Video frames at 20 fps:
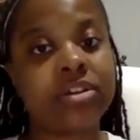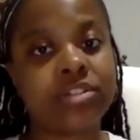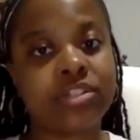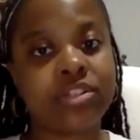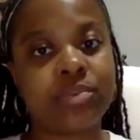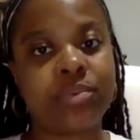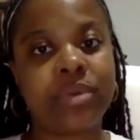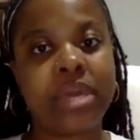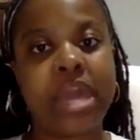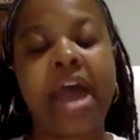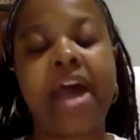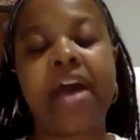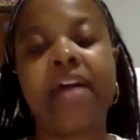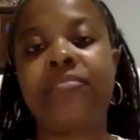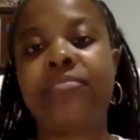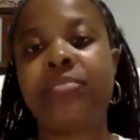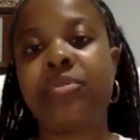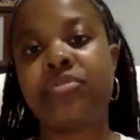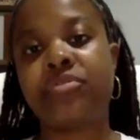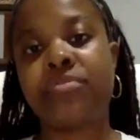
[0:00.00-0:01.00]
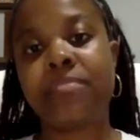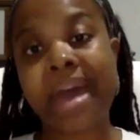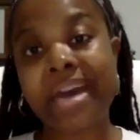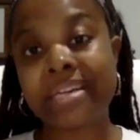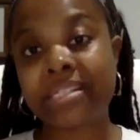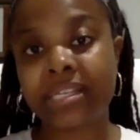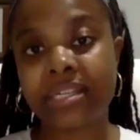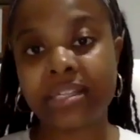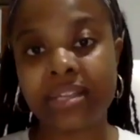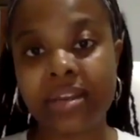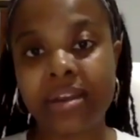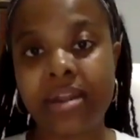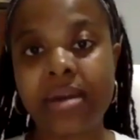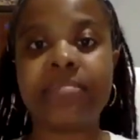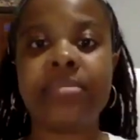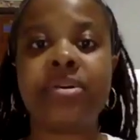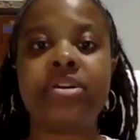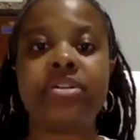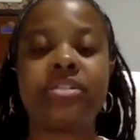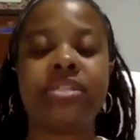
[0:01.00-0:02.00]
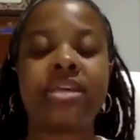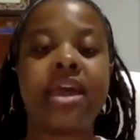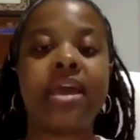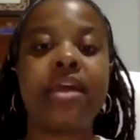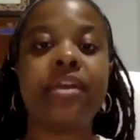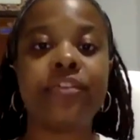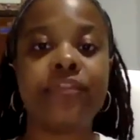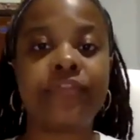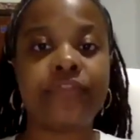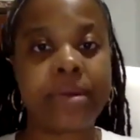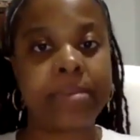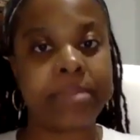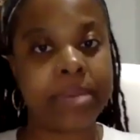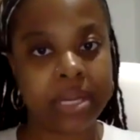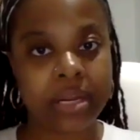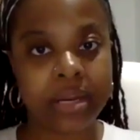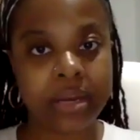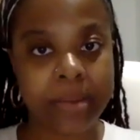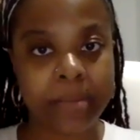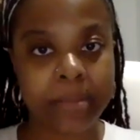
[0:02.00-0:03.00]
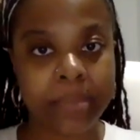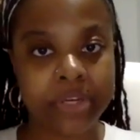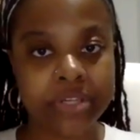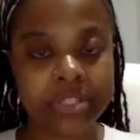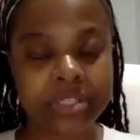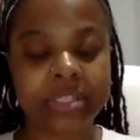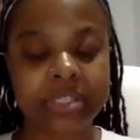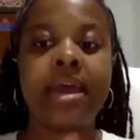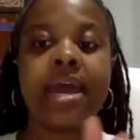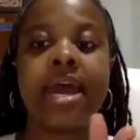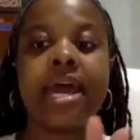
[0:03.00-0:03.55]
So we have both masculine numbers and feminine numbers.